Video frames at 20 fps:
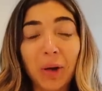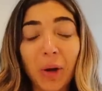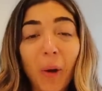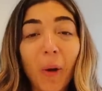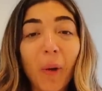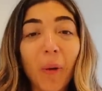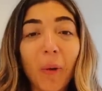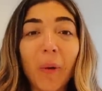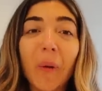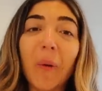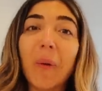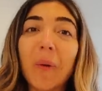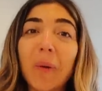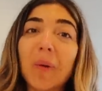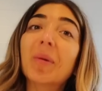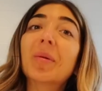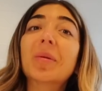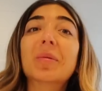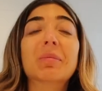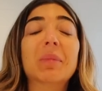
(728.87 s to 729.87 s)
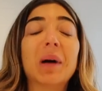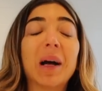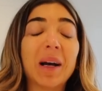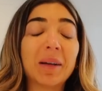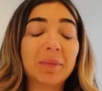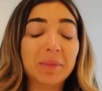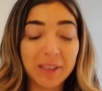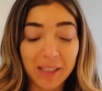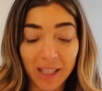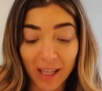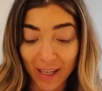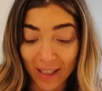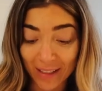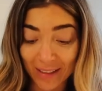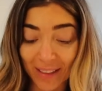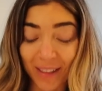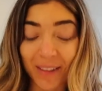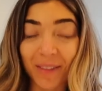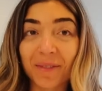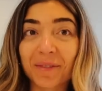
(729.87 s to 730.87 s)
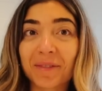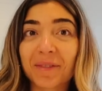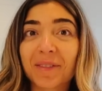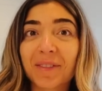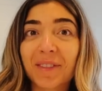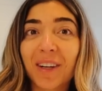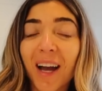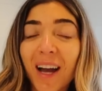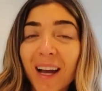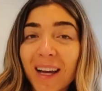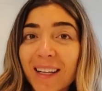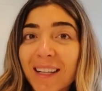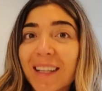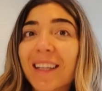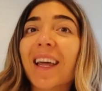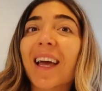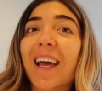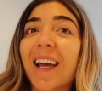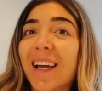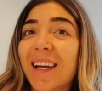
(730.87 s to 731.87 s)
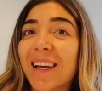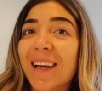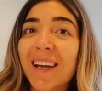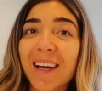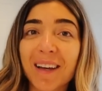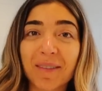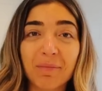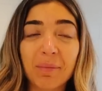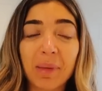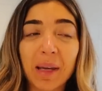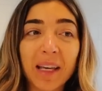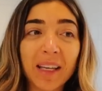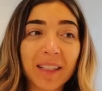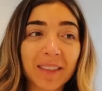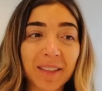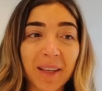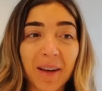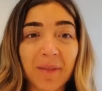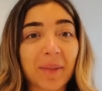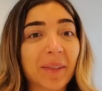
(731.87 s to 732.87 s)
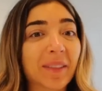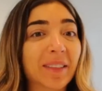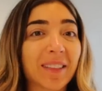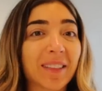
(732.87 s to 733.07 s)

No, I'm staying until Friday and P is coming